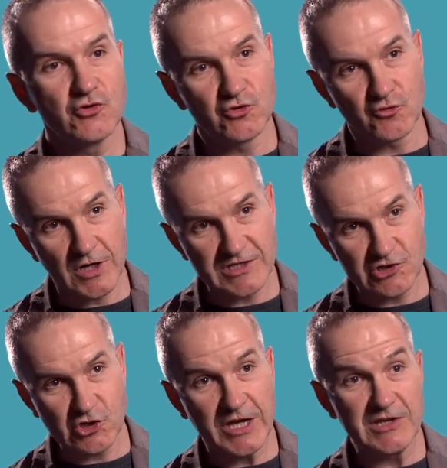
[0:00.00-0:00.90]
Drugs
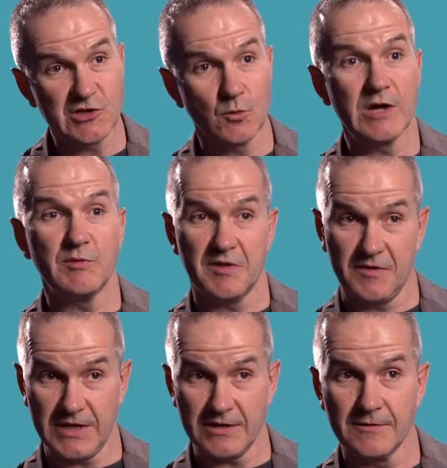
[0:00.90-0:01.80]
change the way we
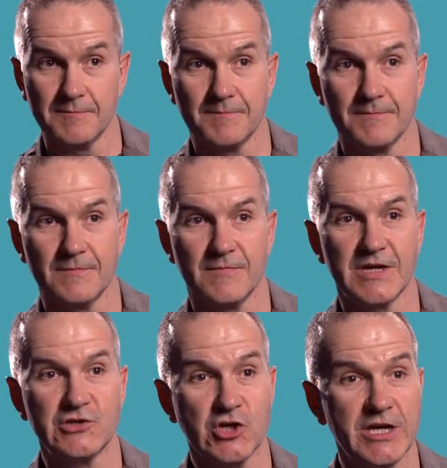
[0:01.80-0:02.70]
think,
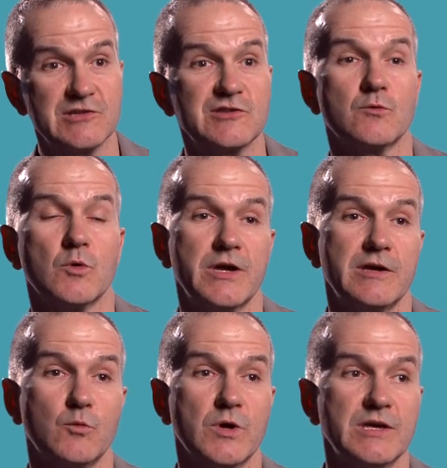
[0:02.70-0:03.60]
they change the
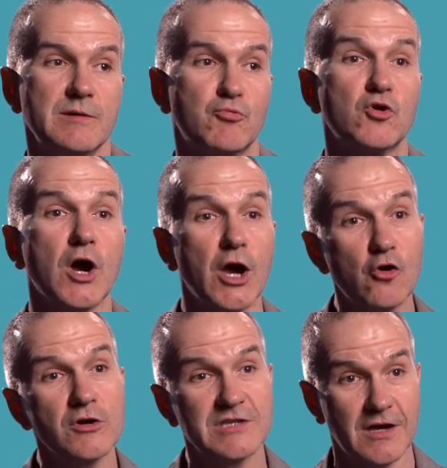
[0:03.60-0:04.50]
way we
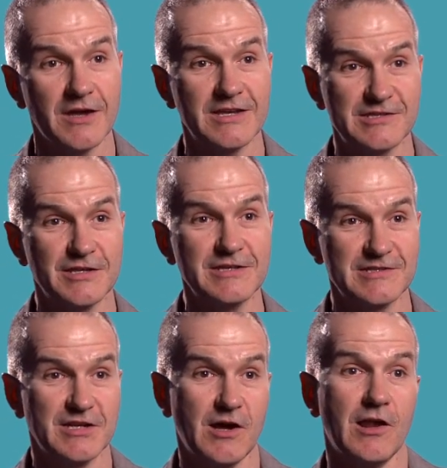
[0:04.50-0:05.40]
prioritize
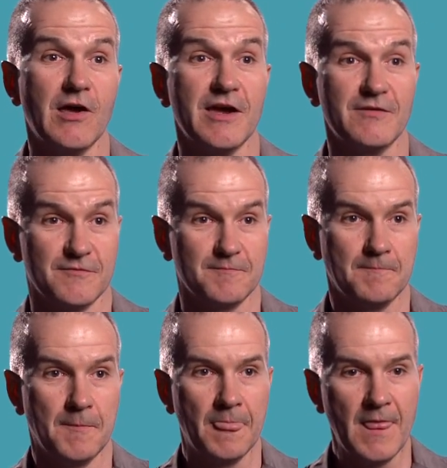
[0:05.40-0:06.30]
things in our life,
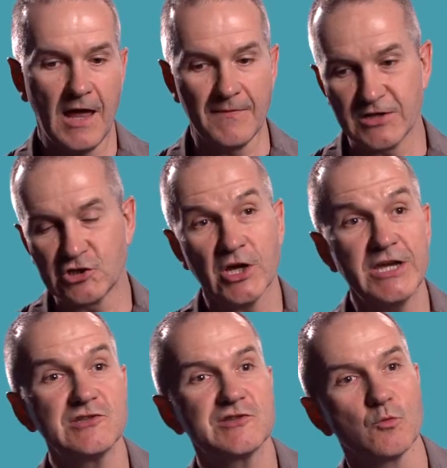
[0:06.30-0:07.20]
and they
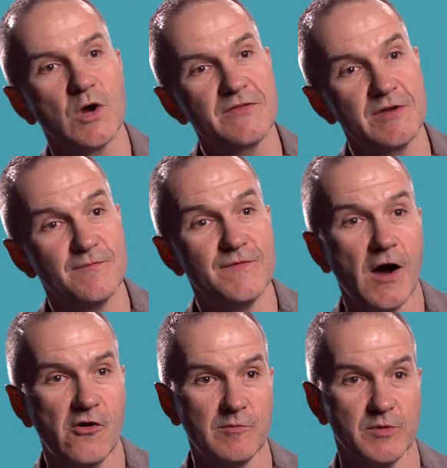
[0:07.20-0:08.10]
change the way the
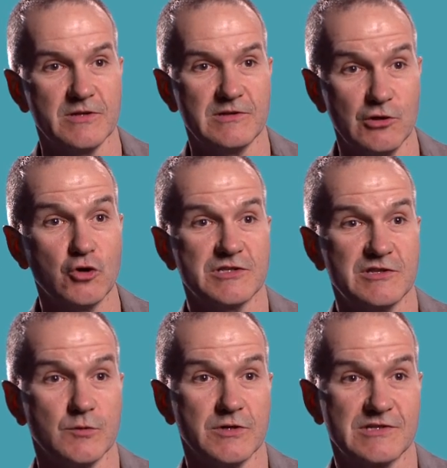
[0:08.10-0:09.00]
environment looks
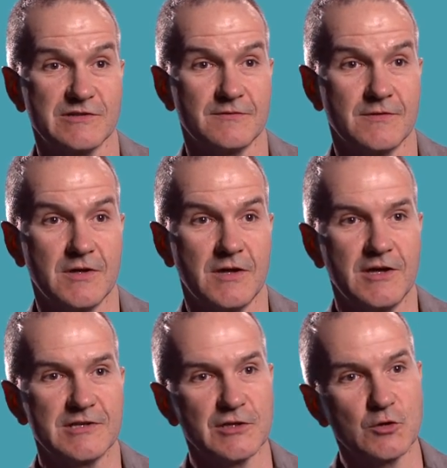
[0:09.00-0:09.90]
to us
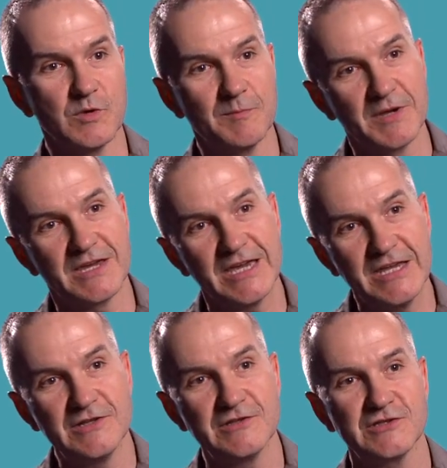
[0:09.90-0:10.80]
so that we
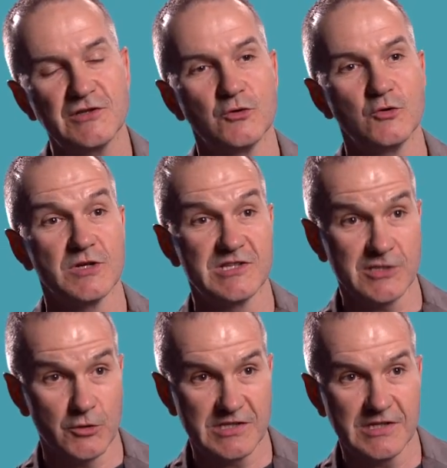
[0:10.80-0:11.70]
begin to
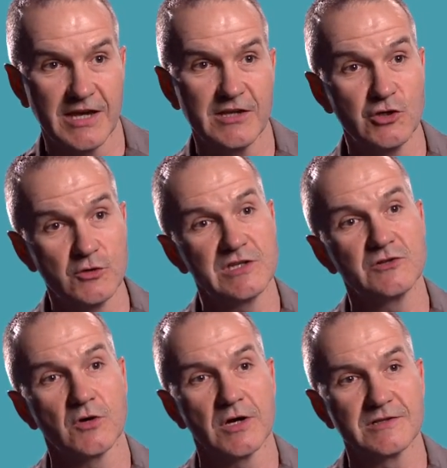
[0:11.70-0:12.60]
associate using
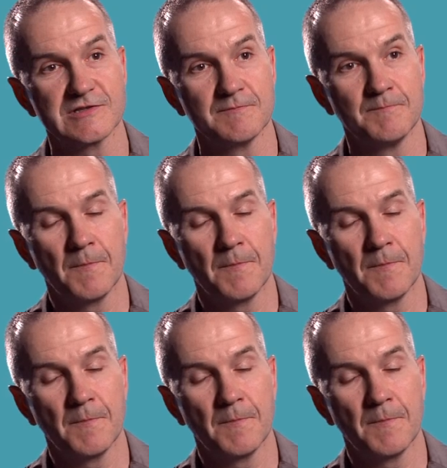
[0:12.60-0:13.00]
drugs